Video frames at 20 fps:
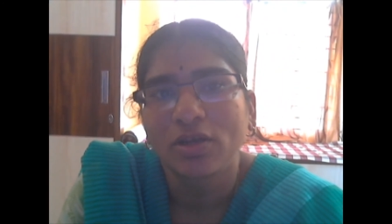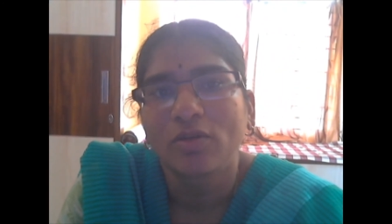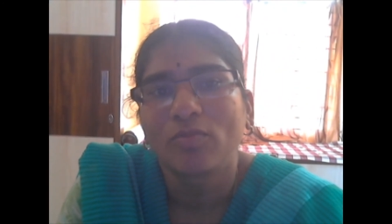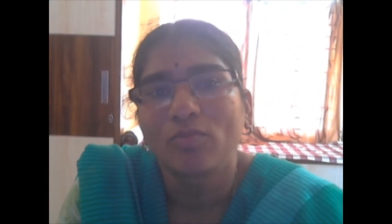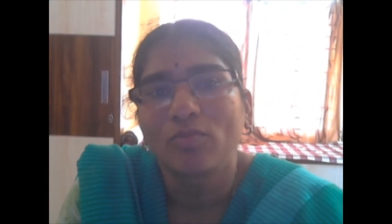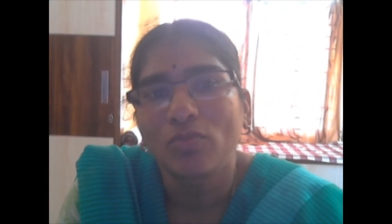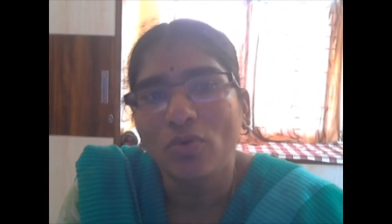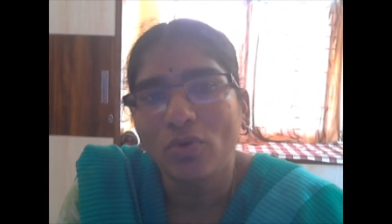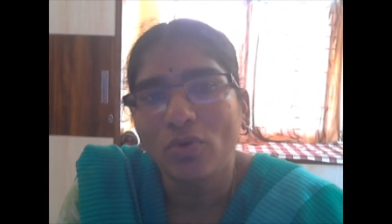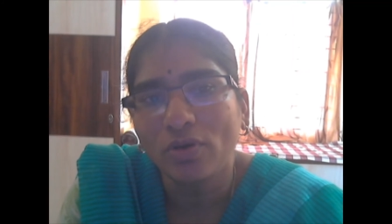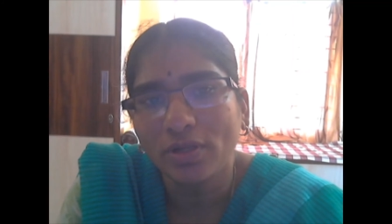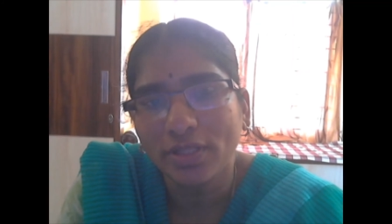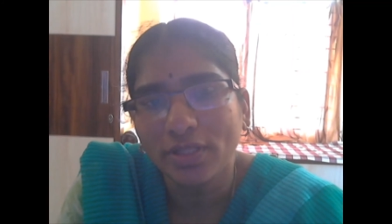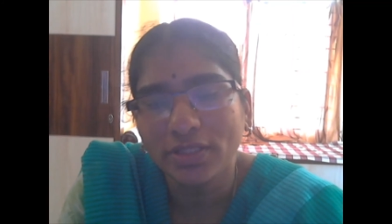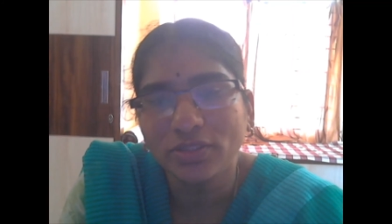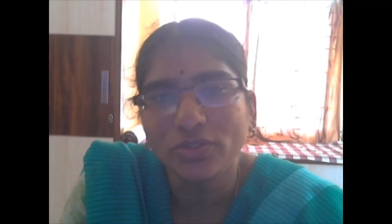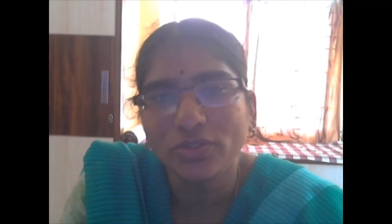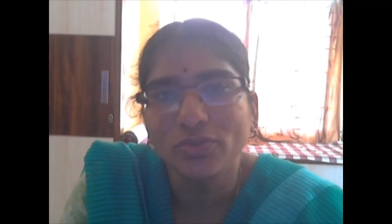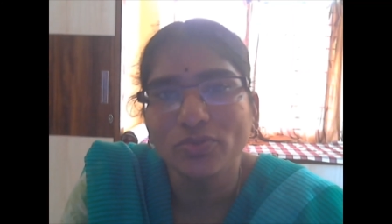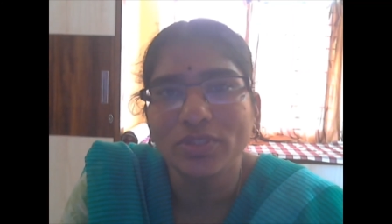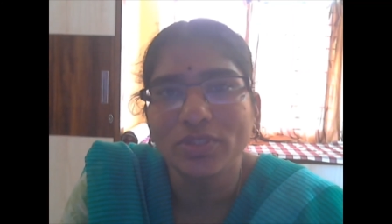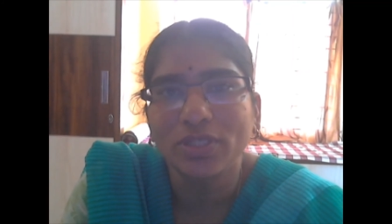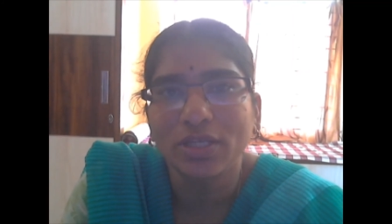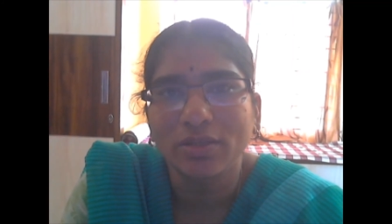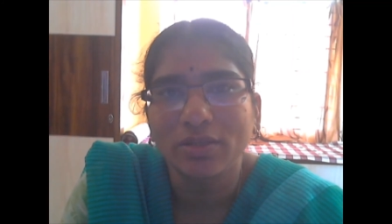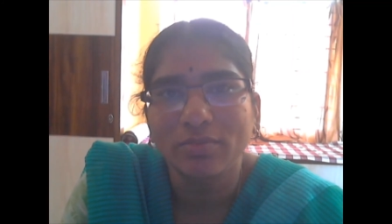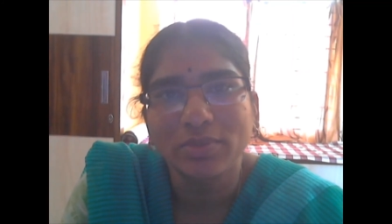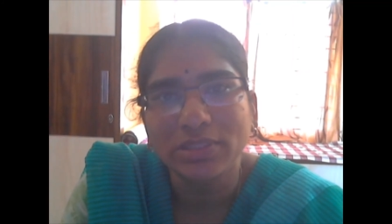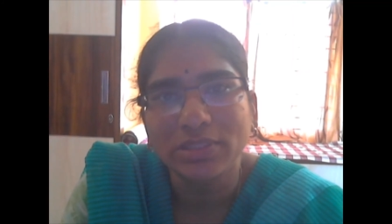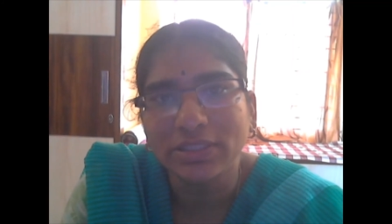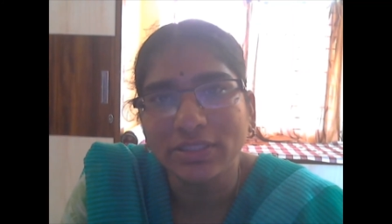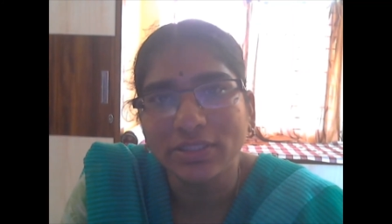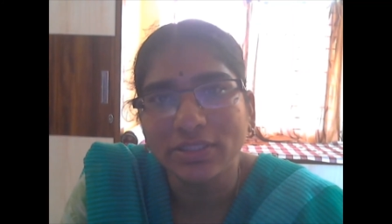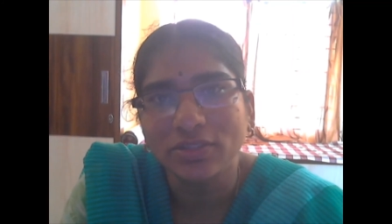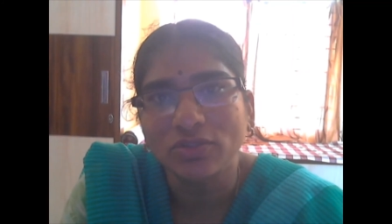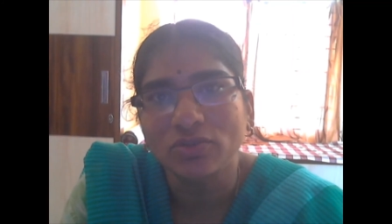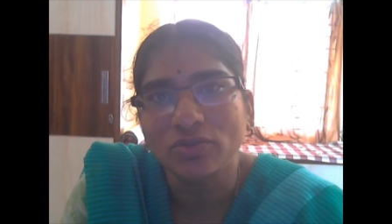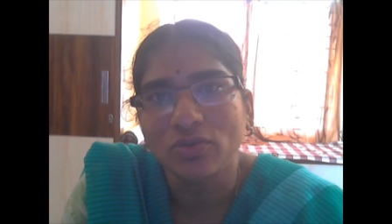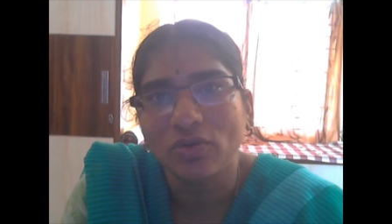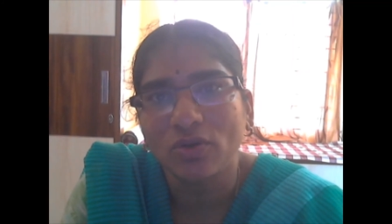More than two syllables
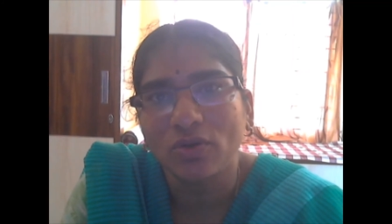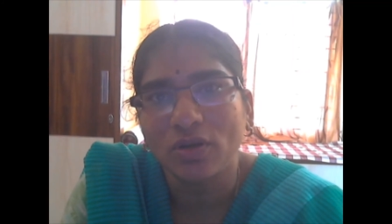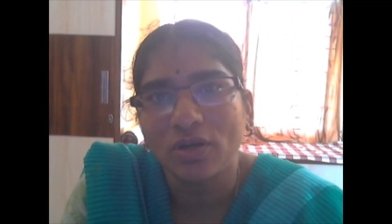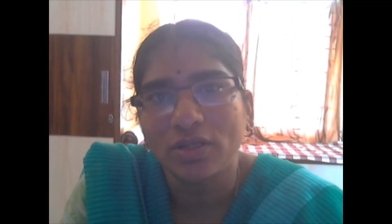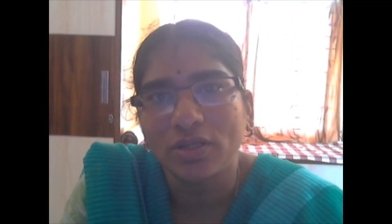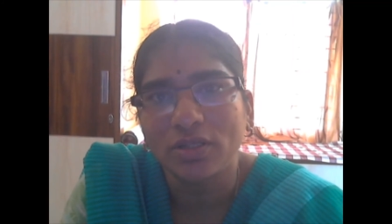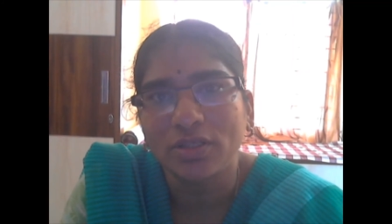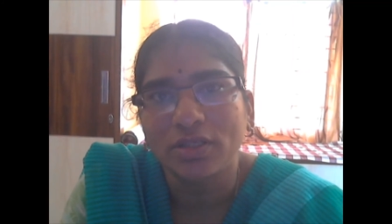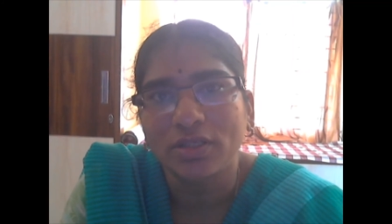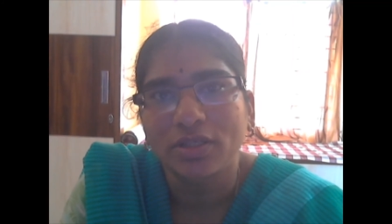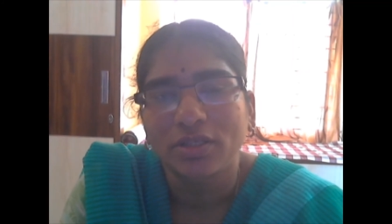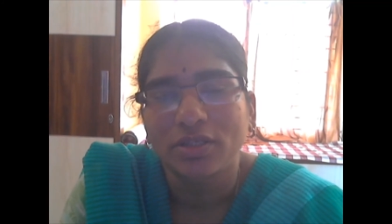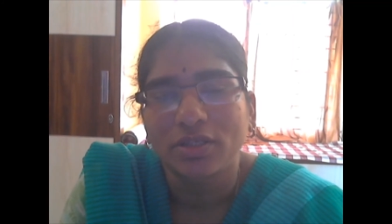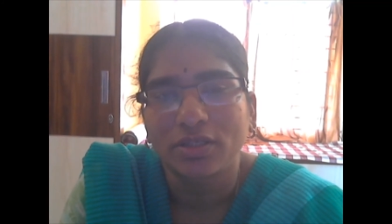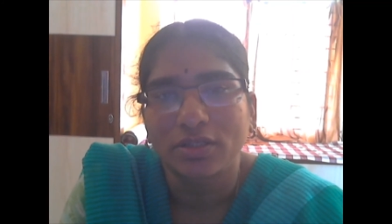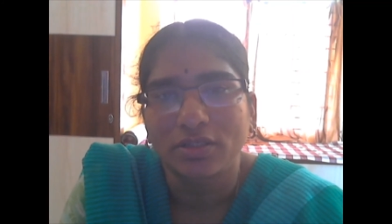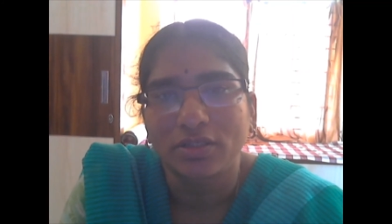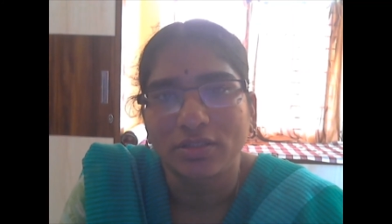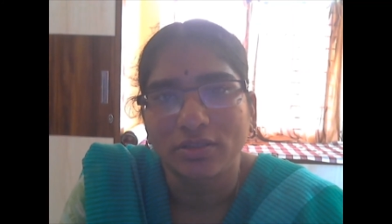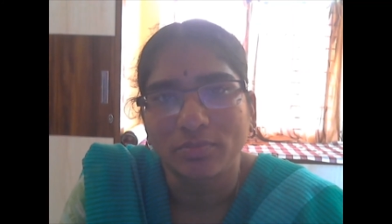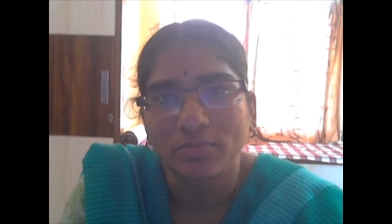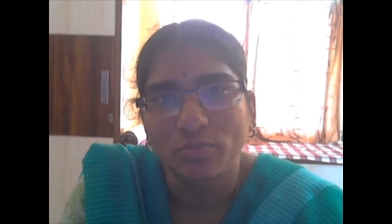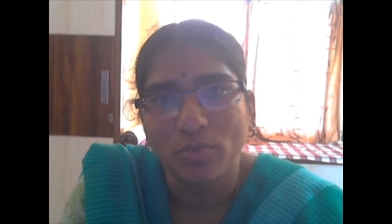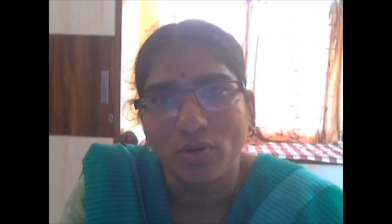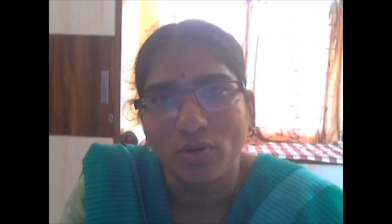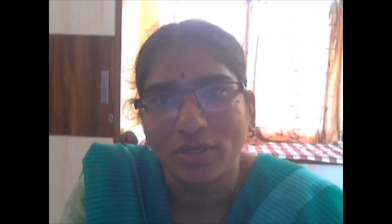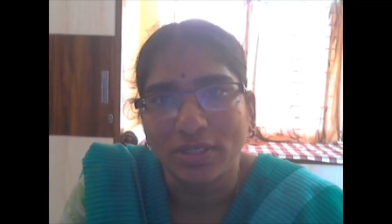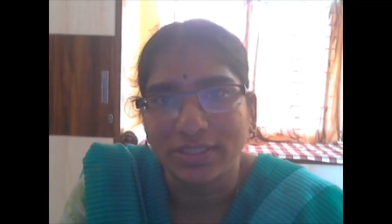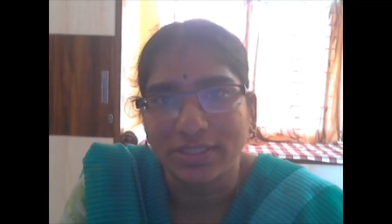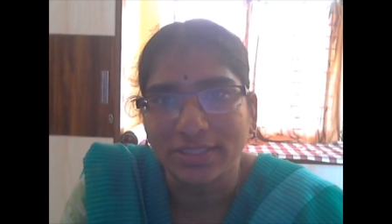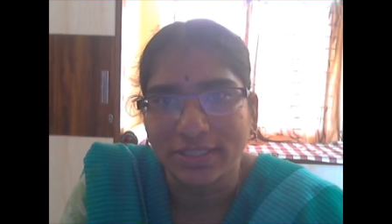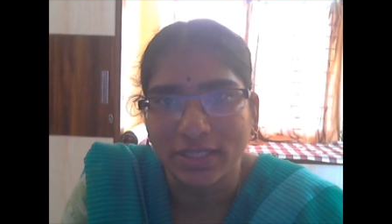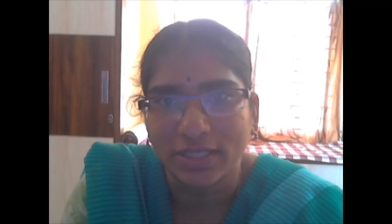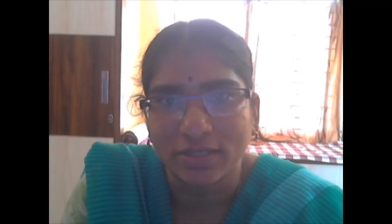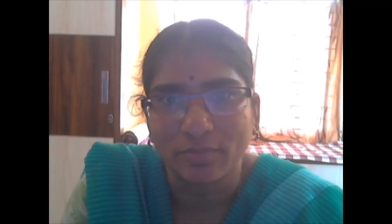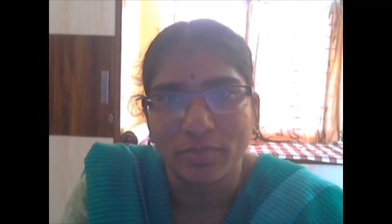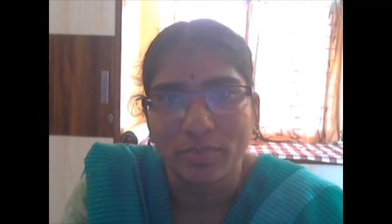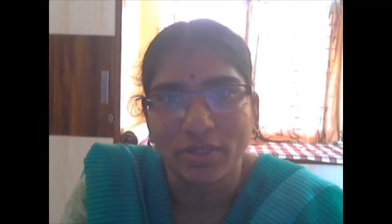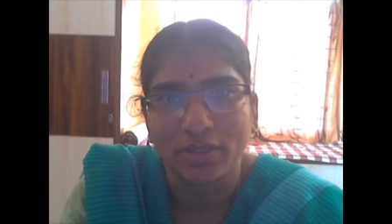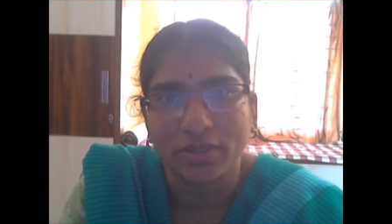is called
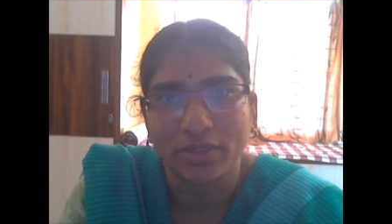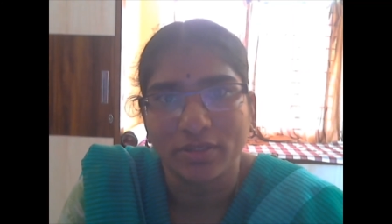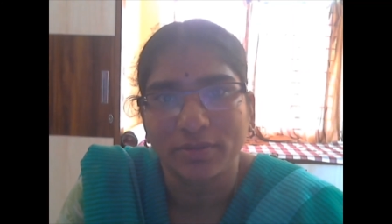polysyllabic.